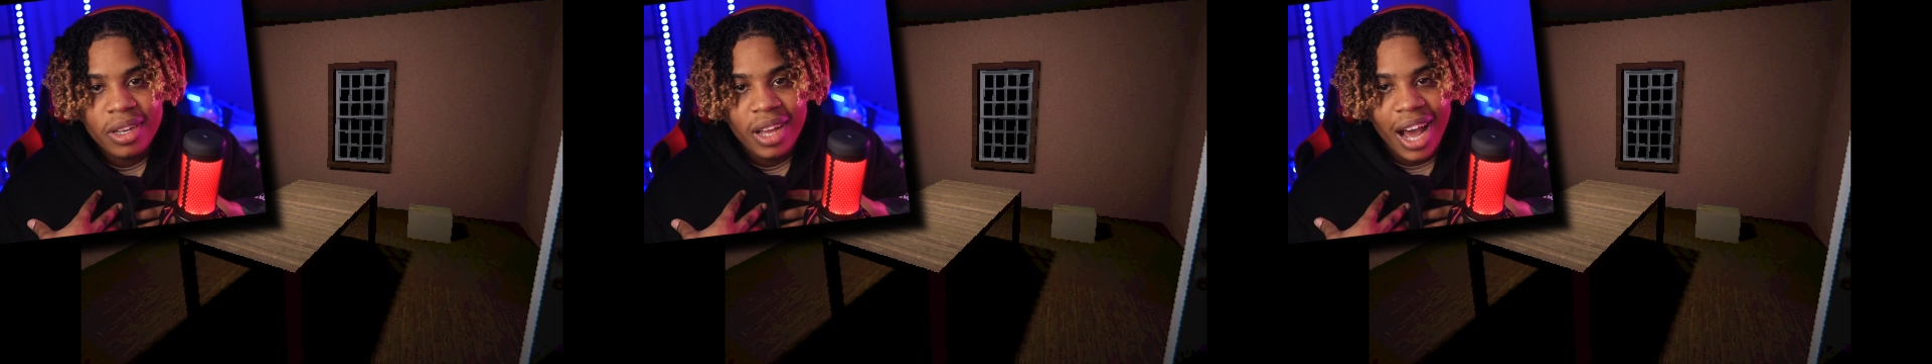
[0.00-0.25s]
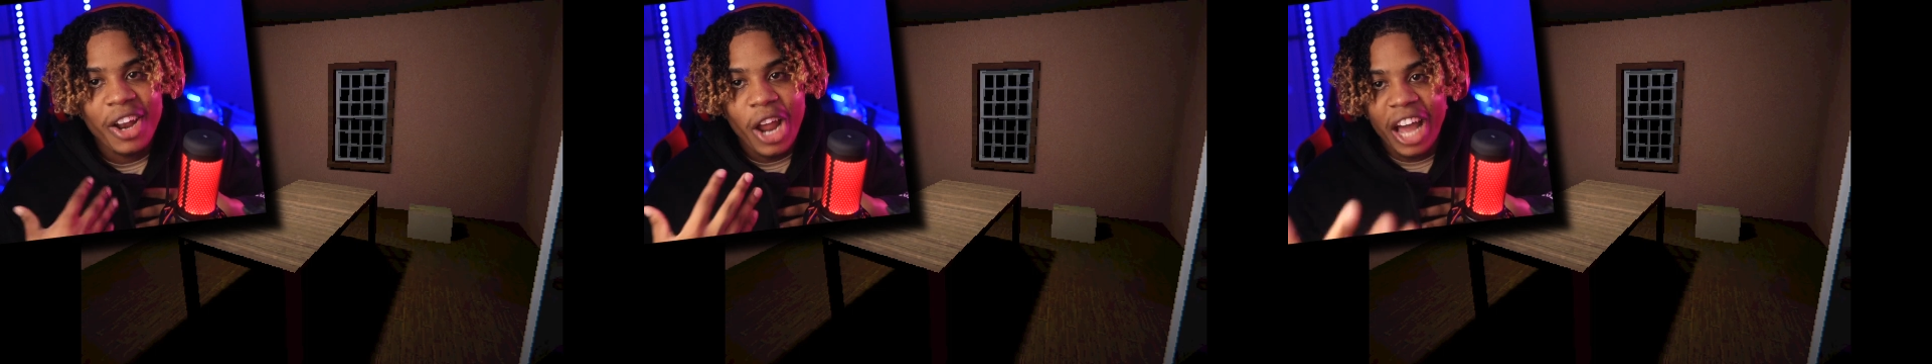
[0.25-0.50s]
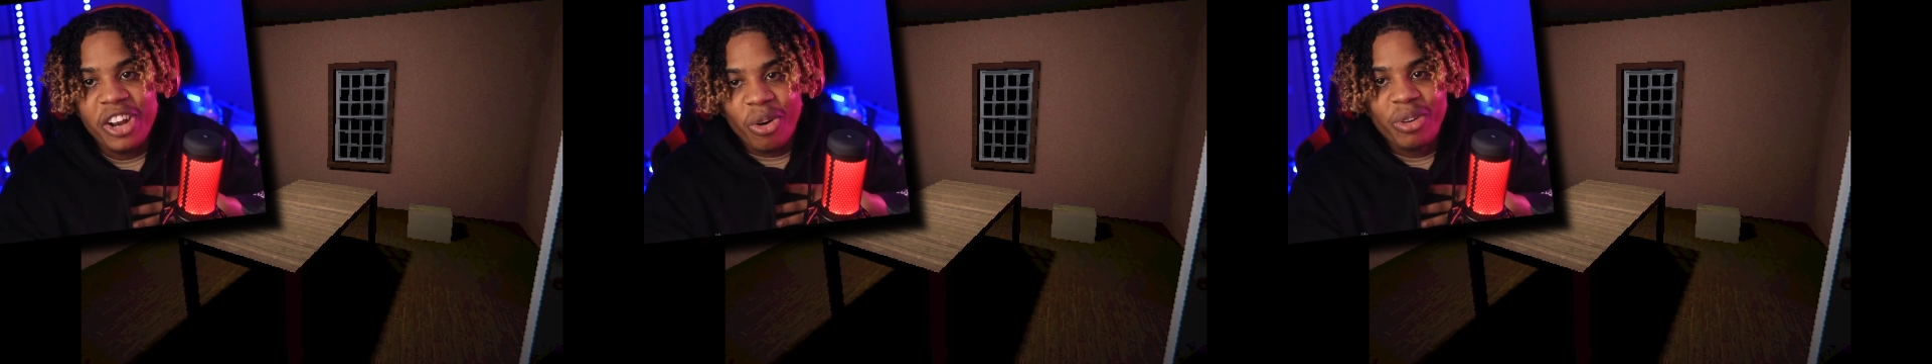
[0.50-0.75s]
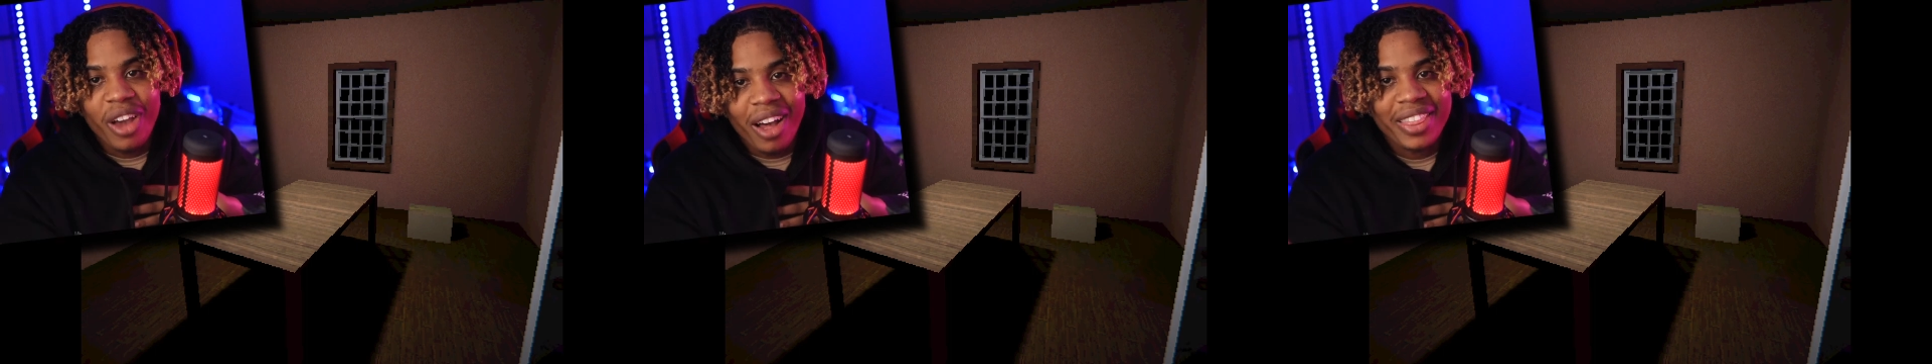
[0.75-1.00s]
I, I
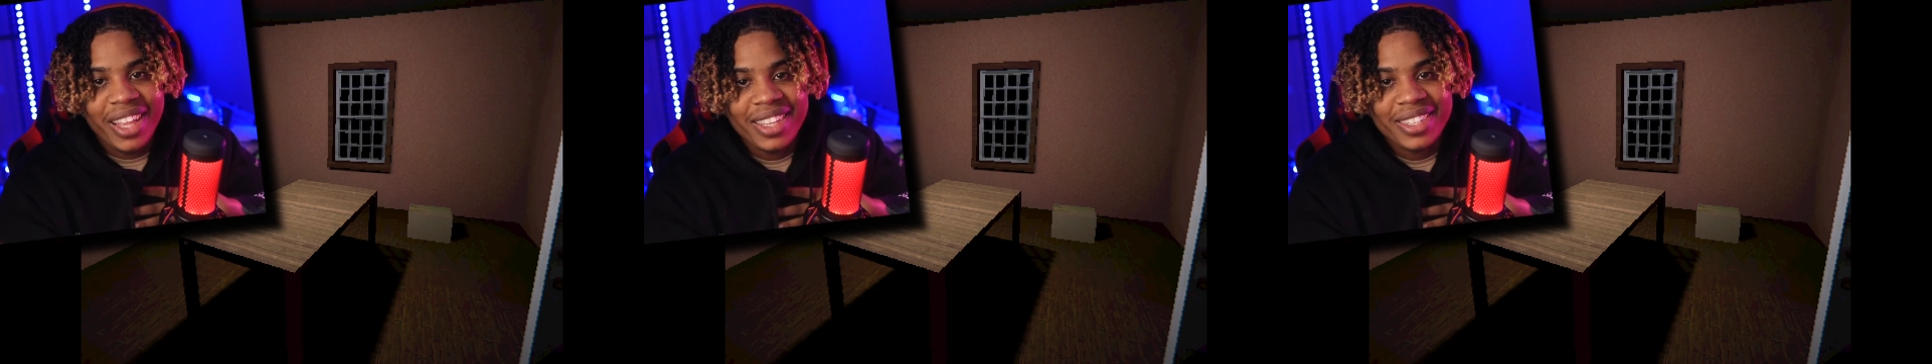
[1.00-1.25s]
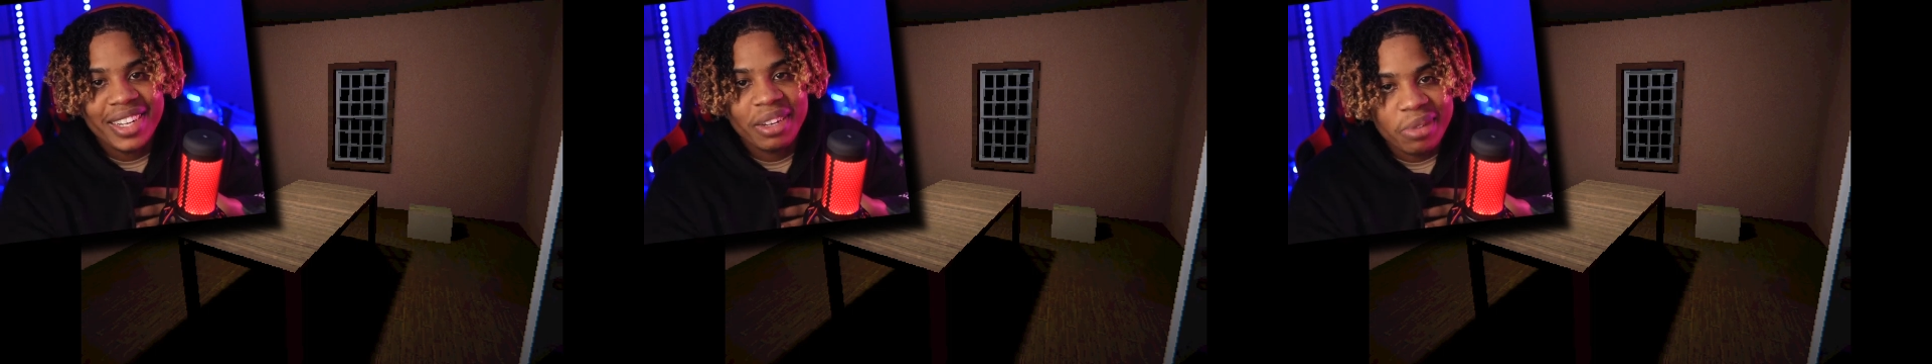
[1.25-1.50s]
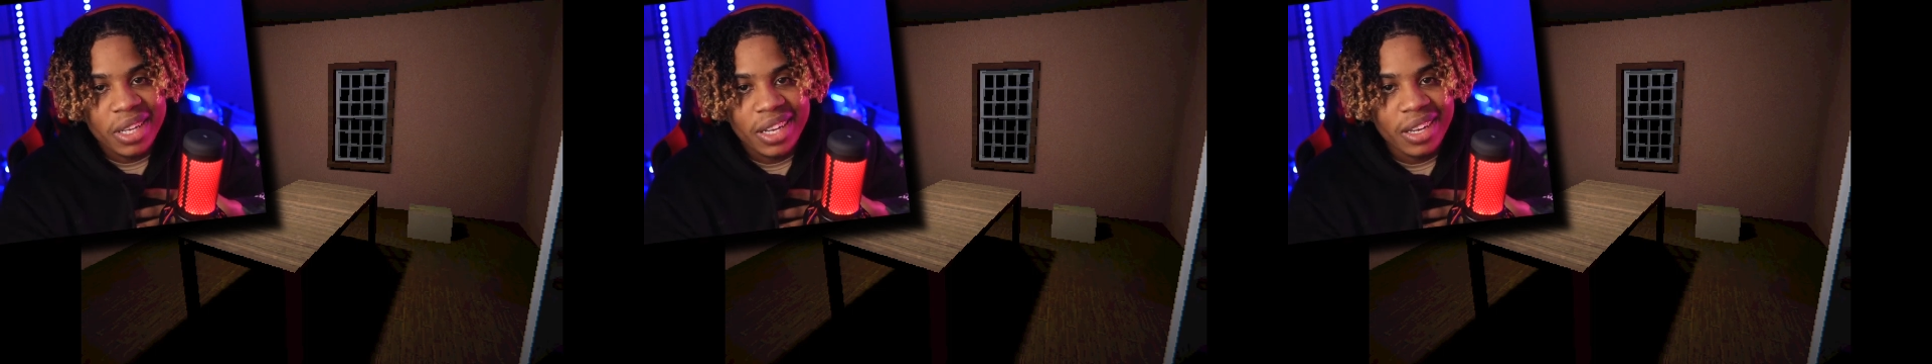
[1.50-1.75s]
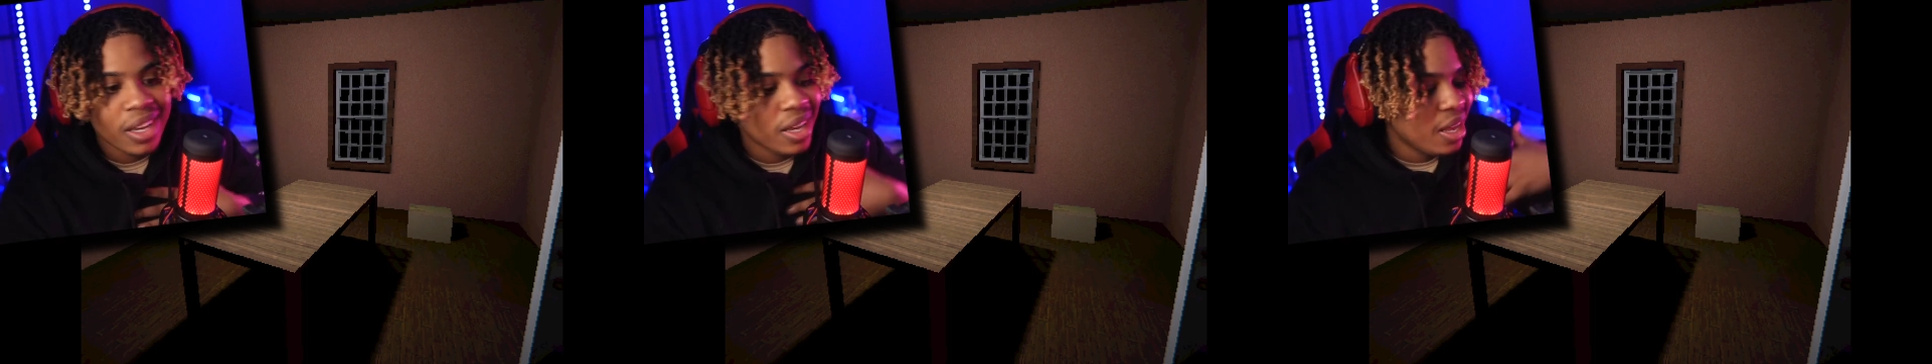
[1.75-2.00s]
know y'all think the same thing.